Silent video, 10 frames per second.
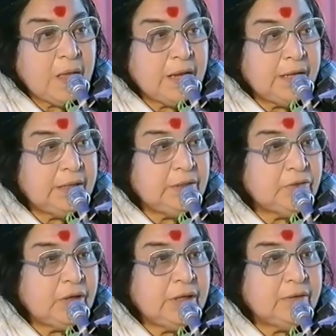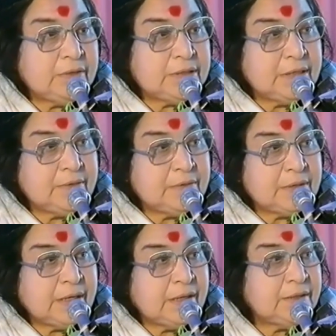and enjoying ourselves
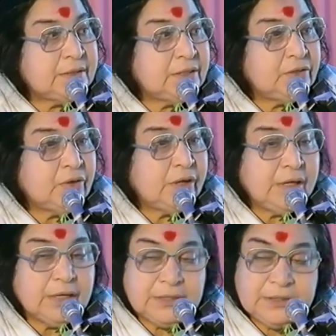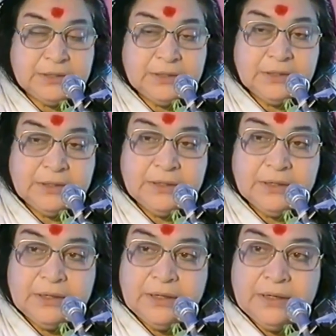and others enjoying us.
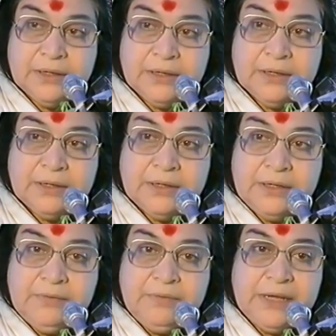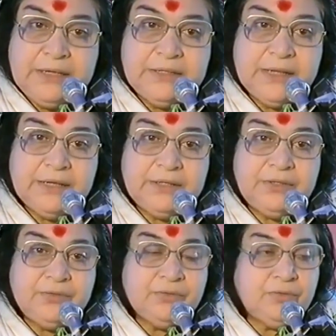If that is the
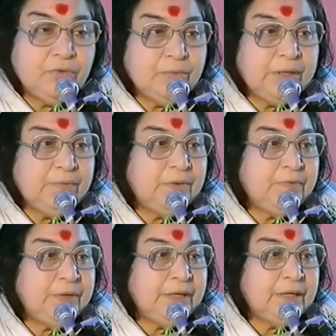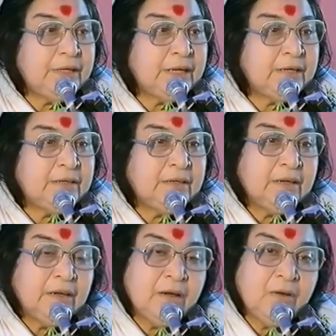attitude, nobody will feel that,
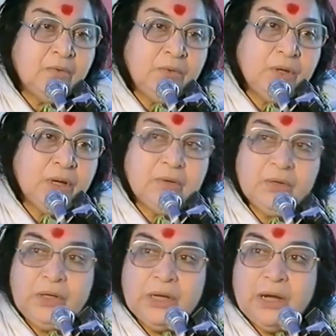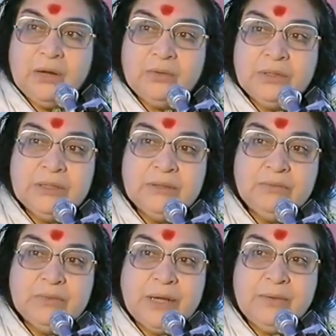oh, we are going out
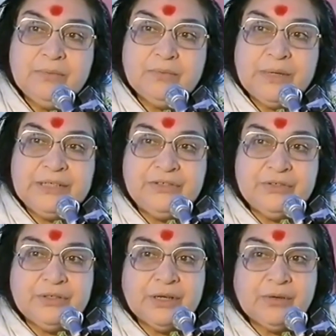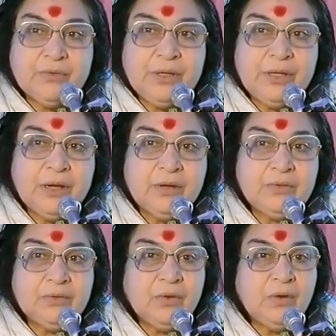and my children are going
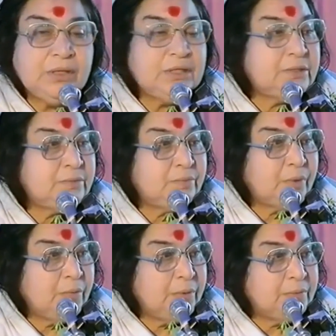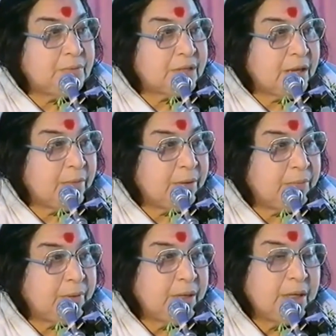out. All these problems come up
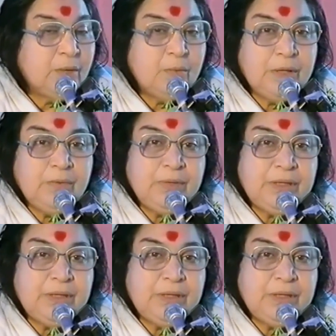when we